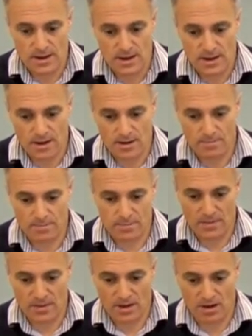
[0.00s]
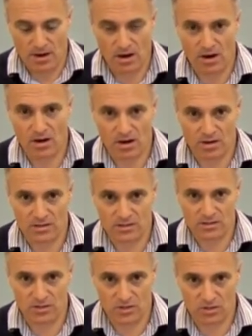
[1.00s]
a hard
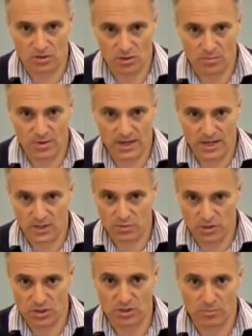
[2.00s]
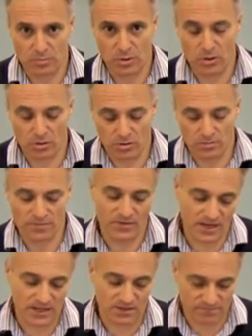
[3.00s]
stop against which you can pull
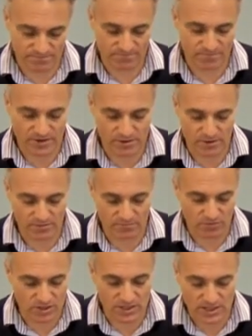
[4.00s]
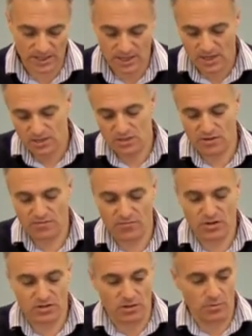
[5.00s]
things very rigidly. So
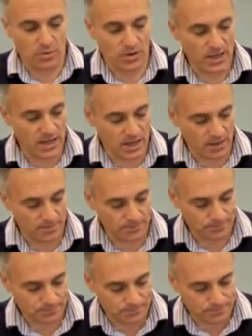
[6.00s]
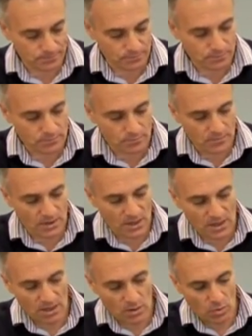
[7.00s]
for example here,
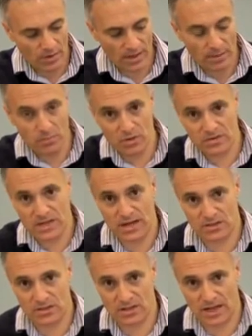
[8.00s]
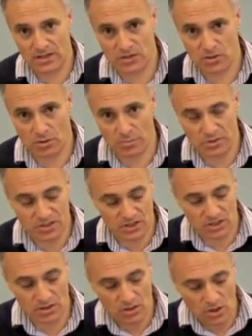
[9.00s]
when that moves out to that stop
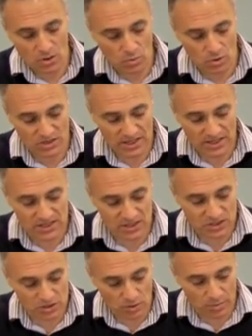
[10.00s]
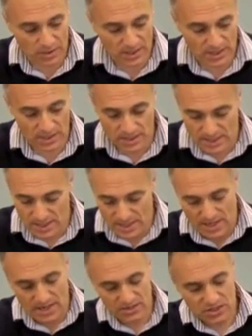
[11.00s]
position, what's actually stopping it
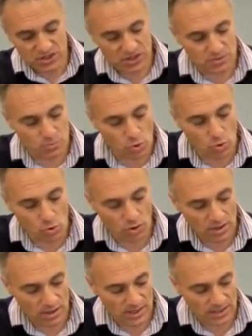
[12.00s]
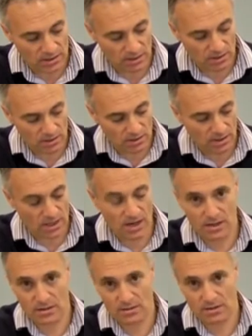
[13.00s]
is a small little
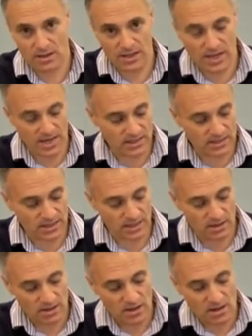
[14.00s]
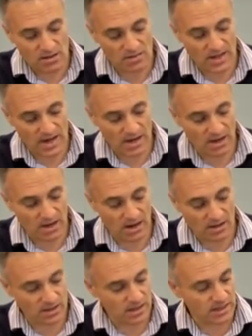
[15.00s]
lug at the end here, and that
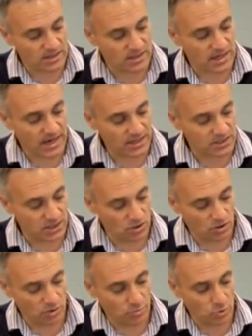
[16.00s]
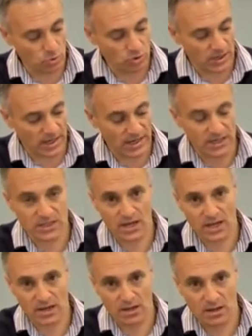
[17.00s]
lug is catching on the ball cage
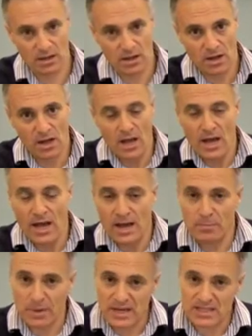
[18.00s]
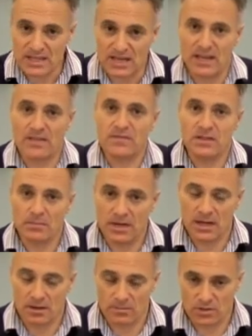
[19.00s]
here. And basically, if
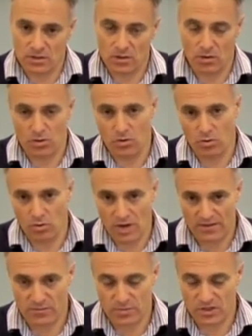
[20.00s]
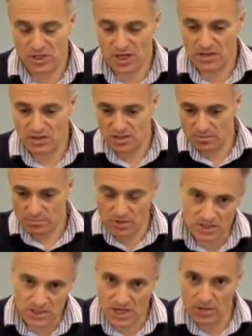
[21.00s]
somebody comes along or you have a machine that's
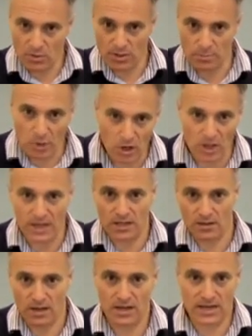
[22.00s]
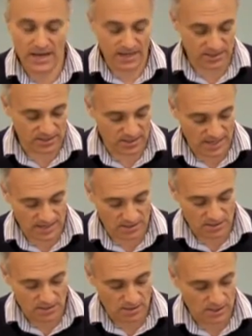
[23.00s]
continually pulling against that
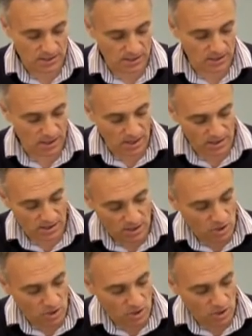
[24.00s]
little lug,